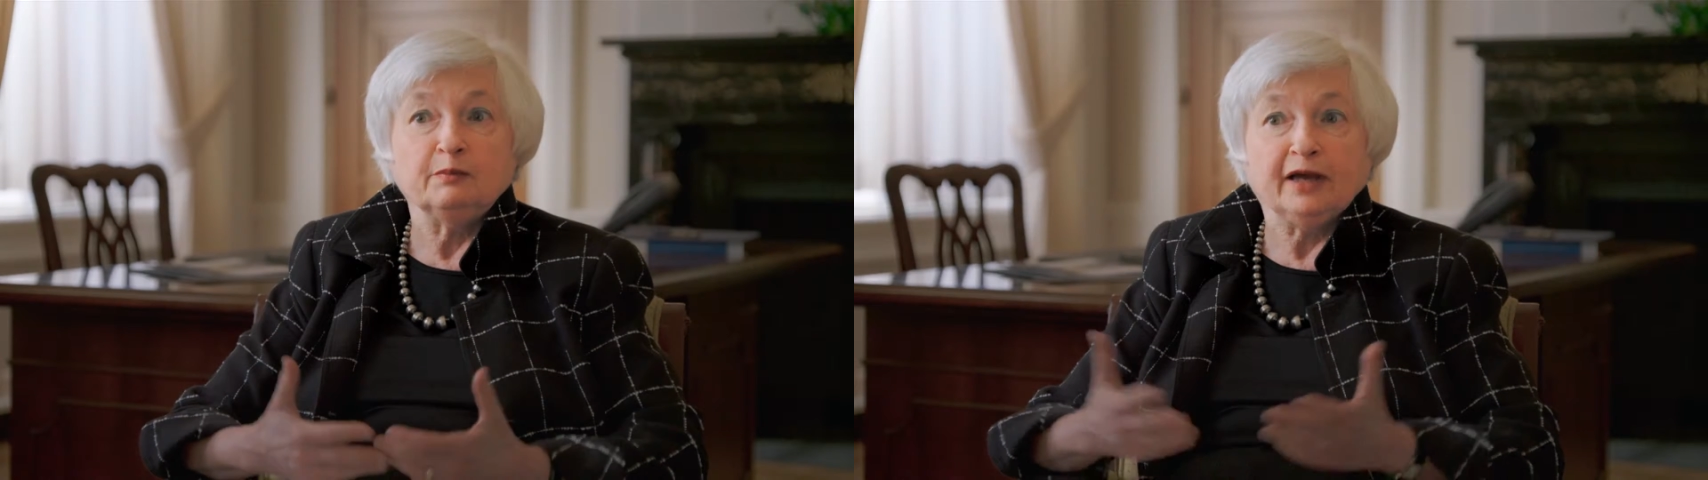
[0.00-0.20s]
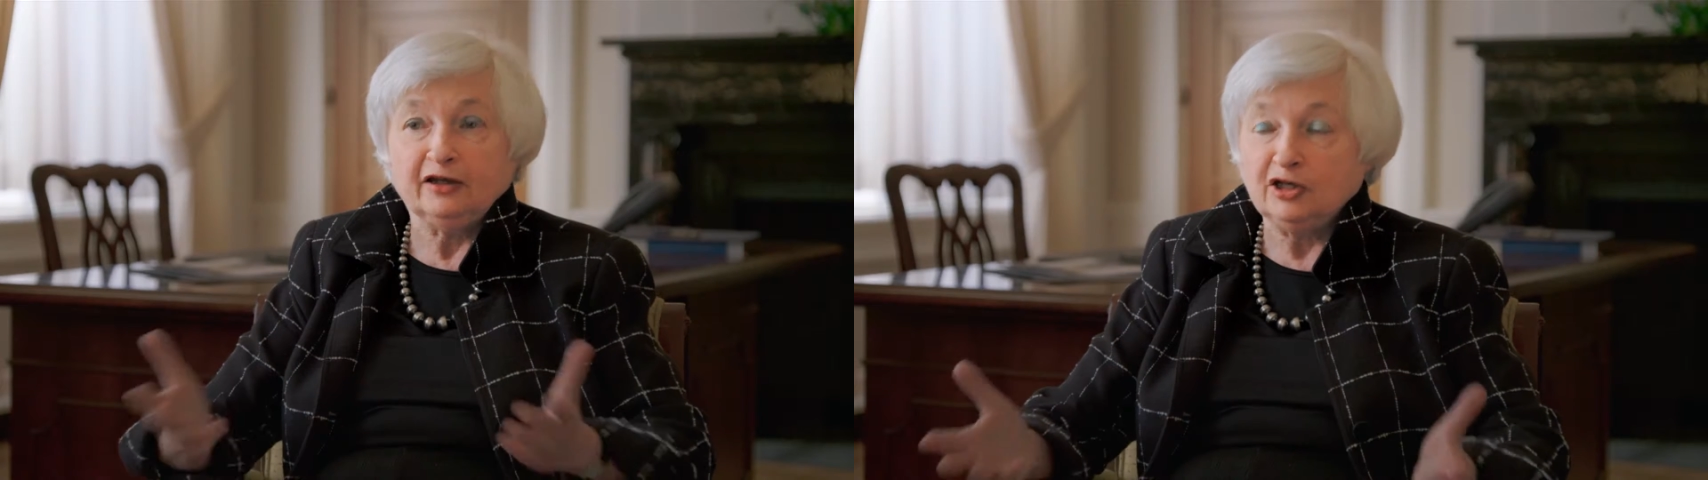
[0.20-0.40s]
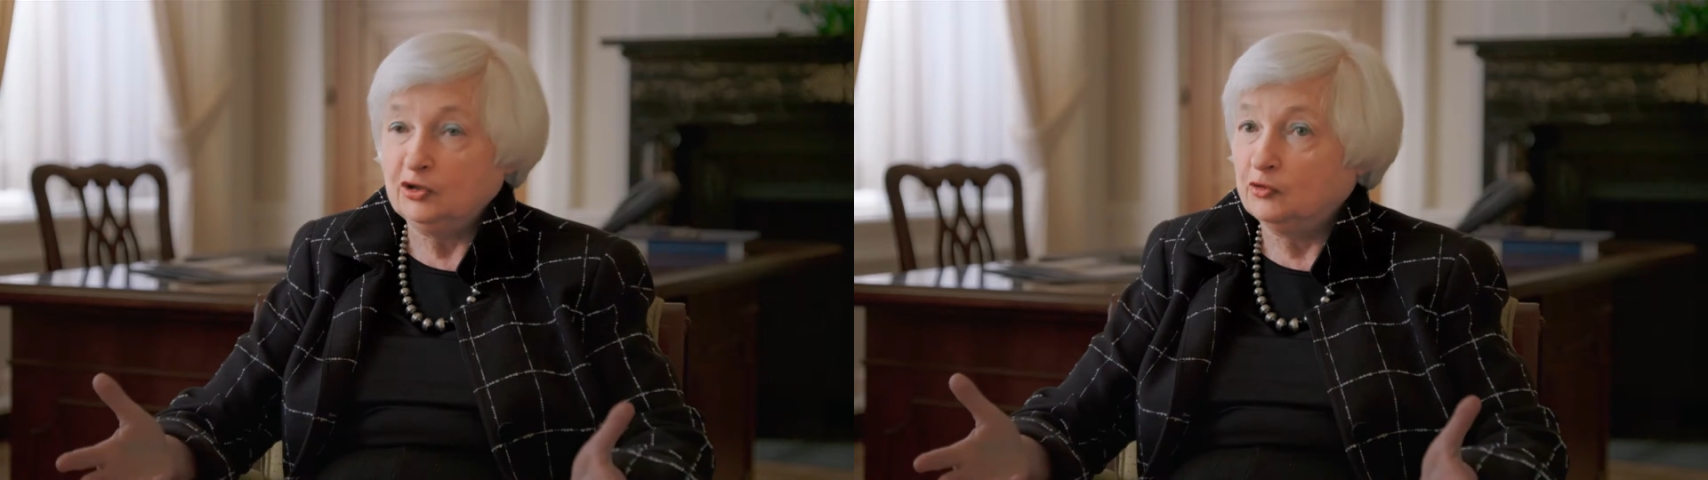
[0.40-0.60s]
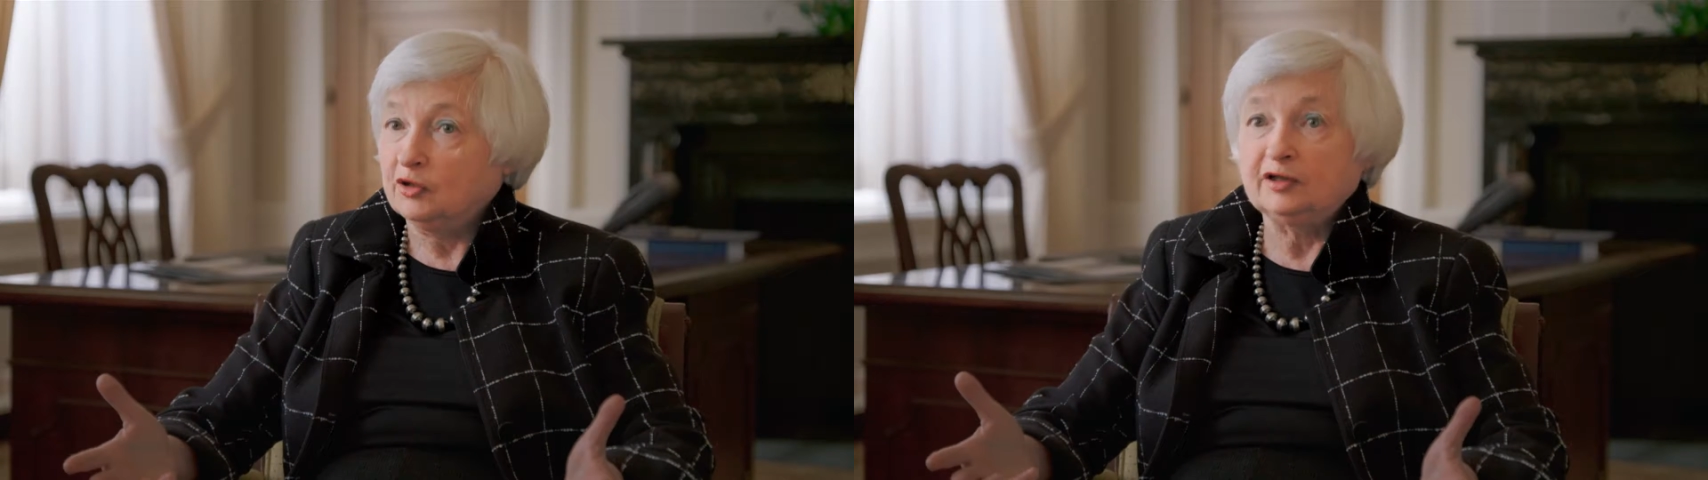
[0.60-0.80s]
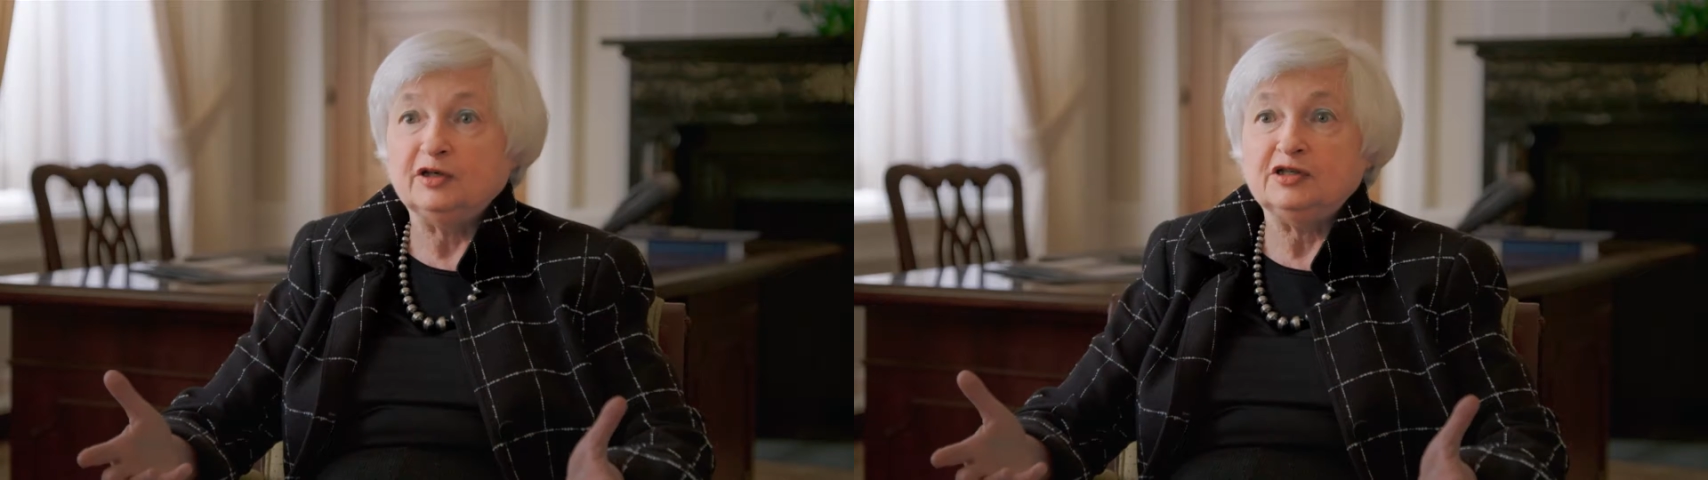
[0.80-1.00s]
banking
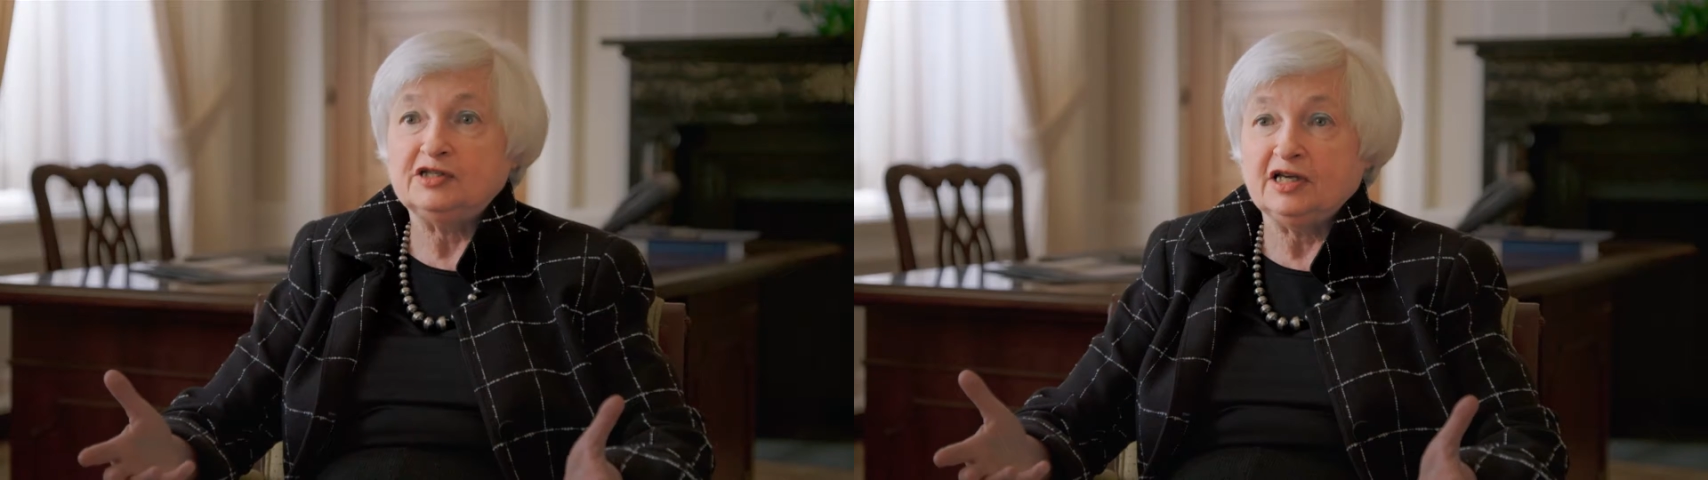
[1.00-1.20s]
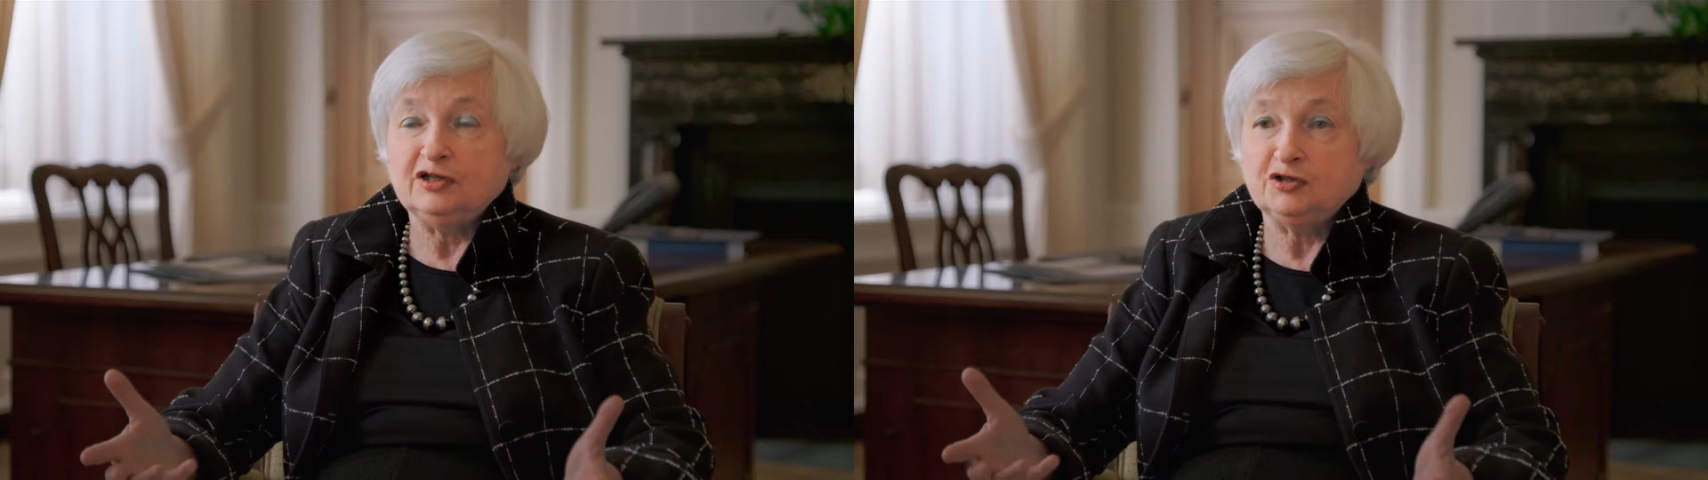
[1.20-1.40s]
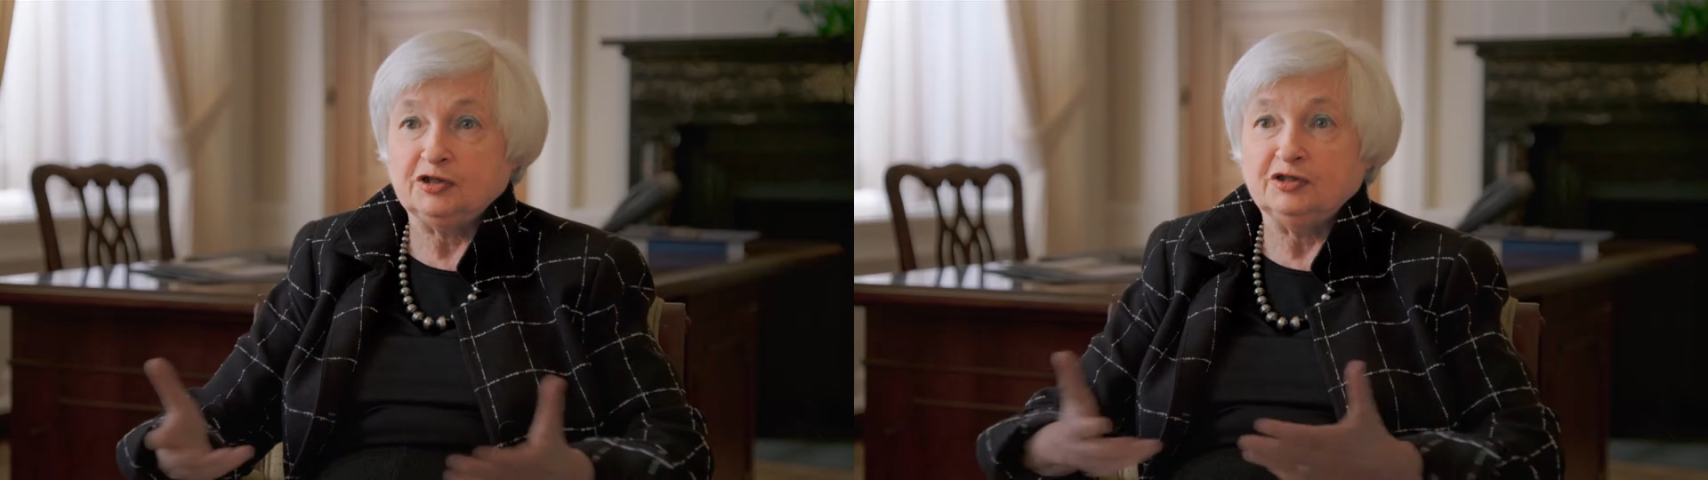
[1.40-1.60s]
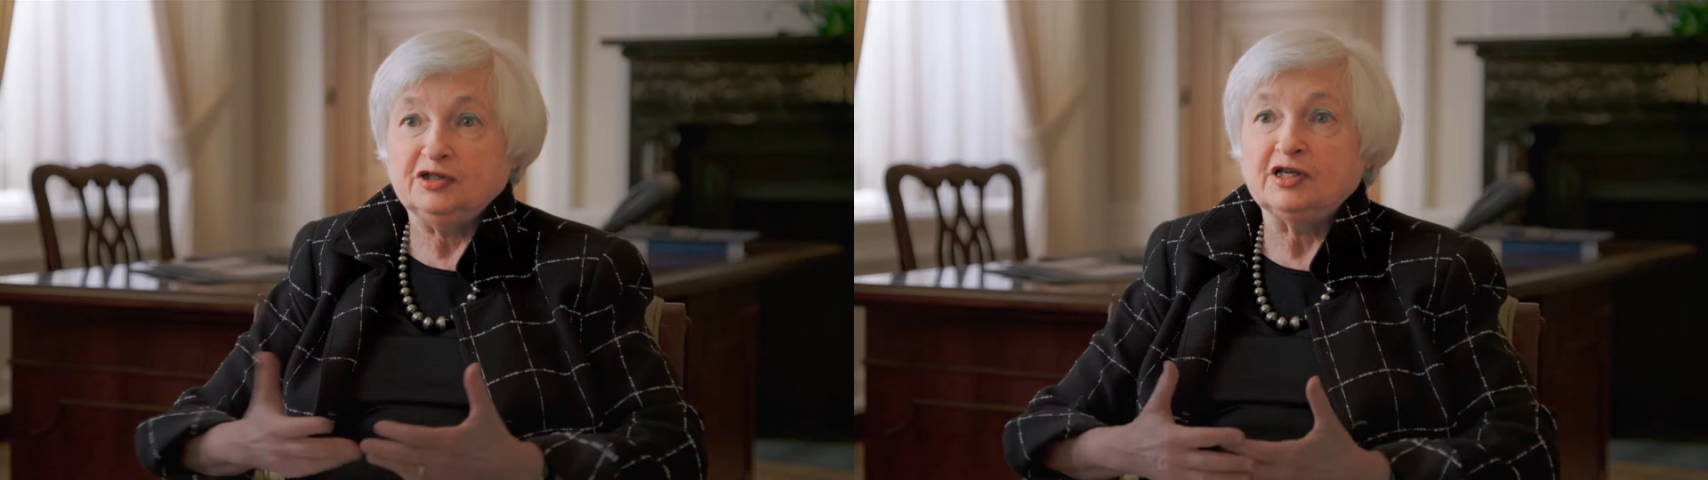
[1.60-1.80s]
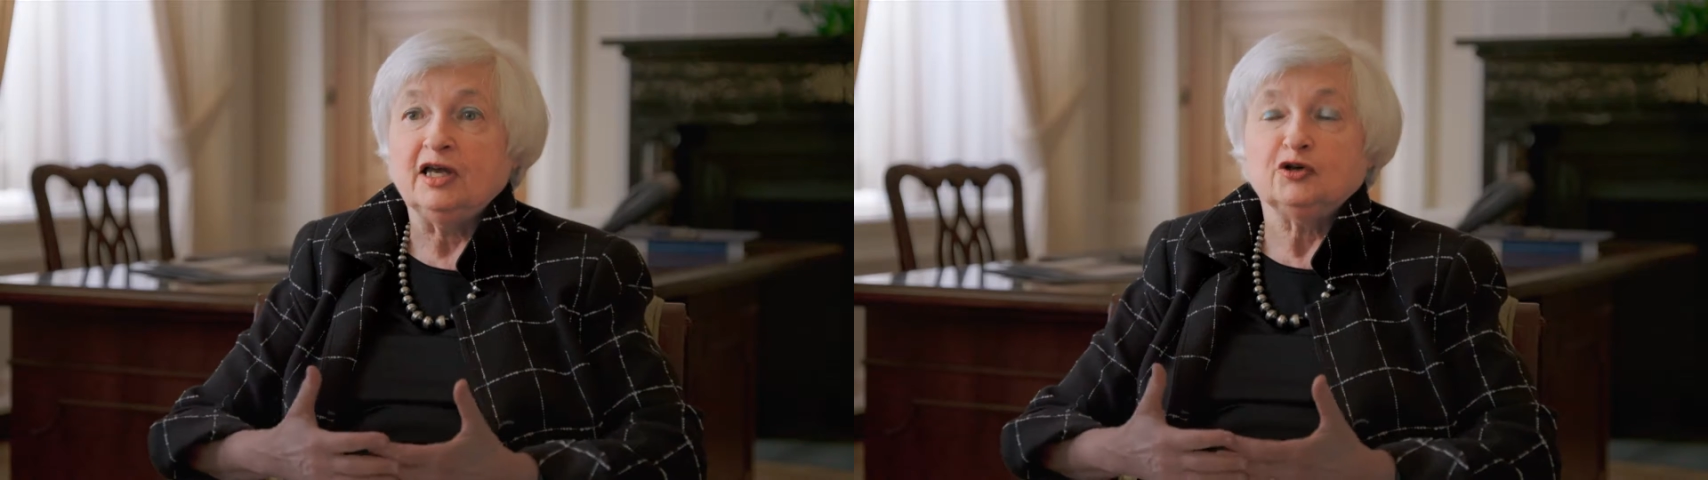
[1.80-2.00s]

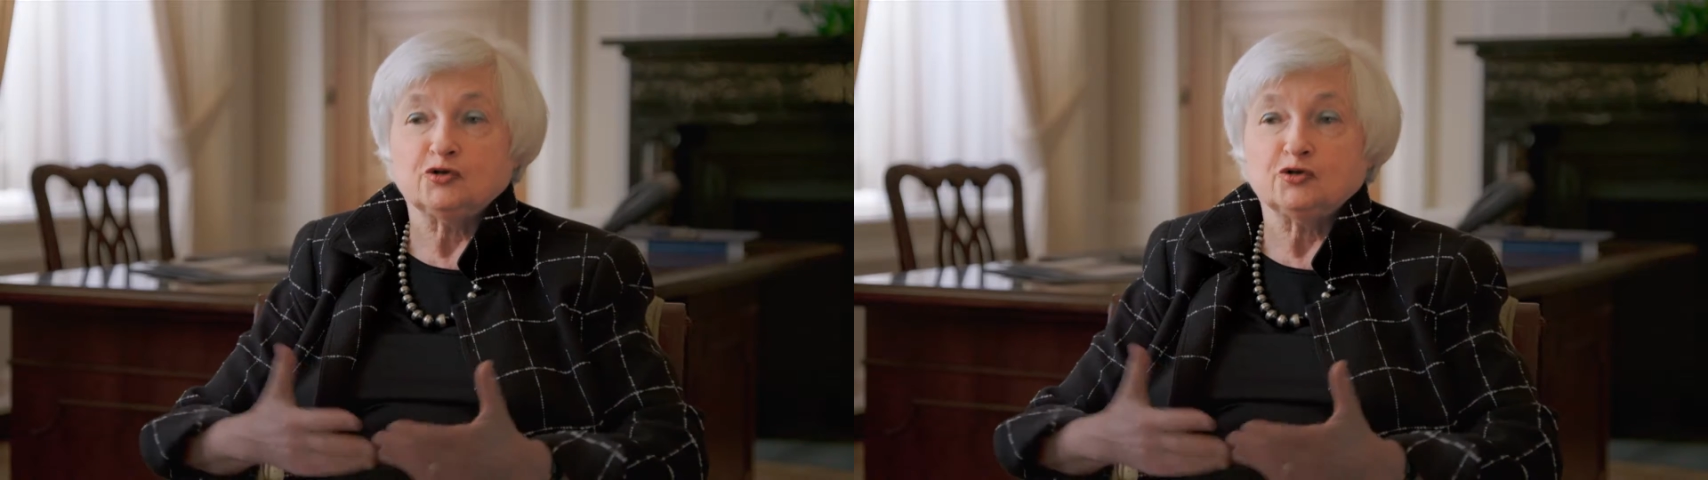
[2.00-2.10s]
organizations